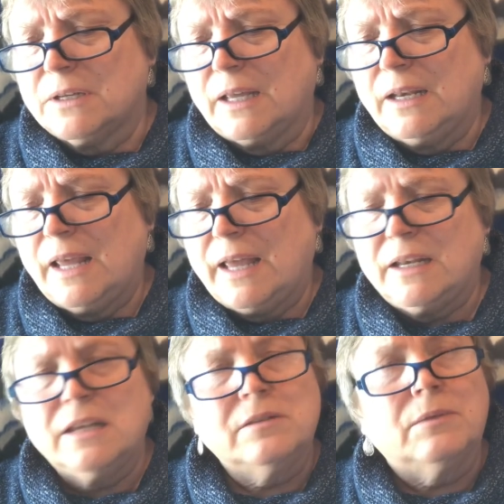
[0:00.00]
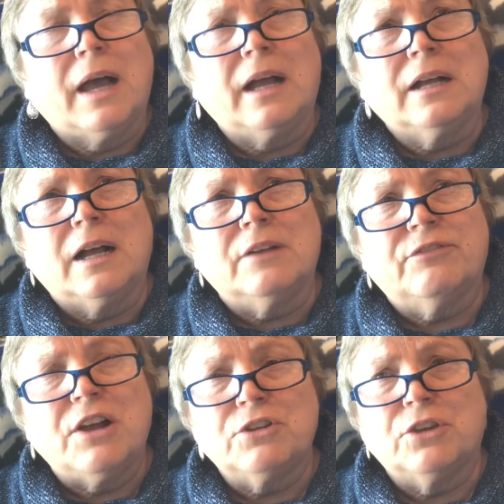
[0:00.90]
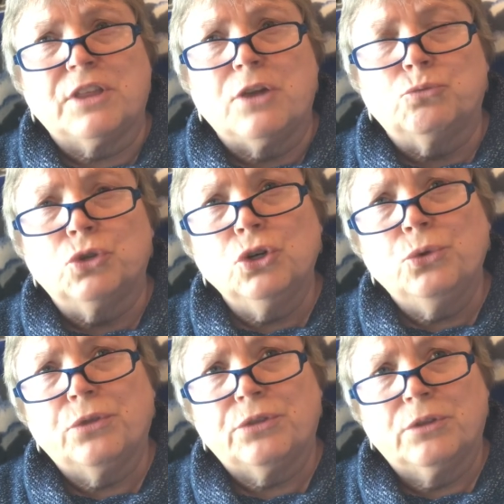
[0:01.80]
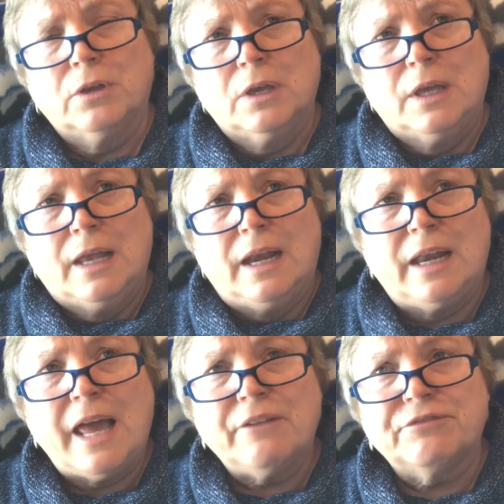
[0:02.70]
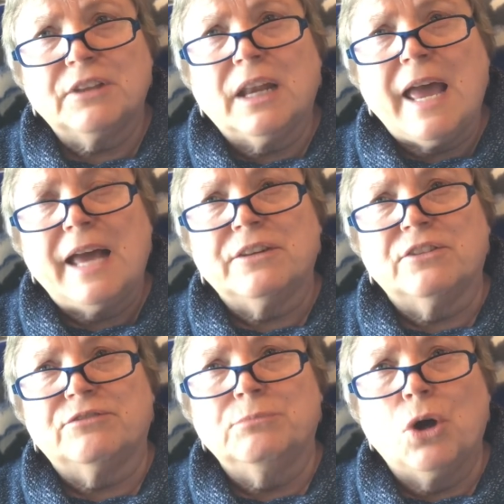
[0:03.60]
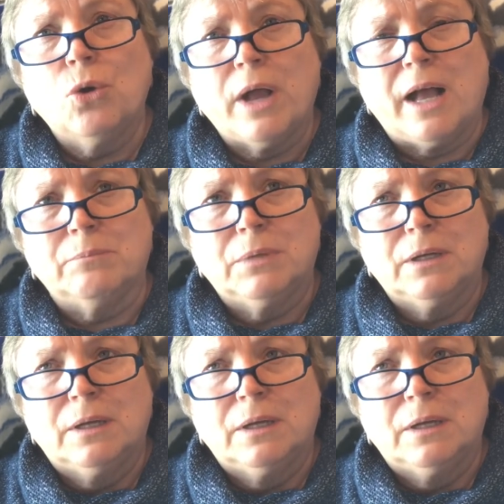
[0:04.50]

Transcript: And I found out that Ruth left the land of Moab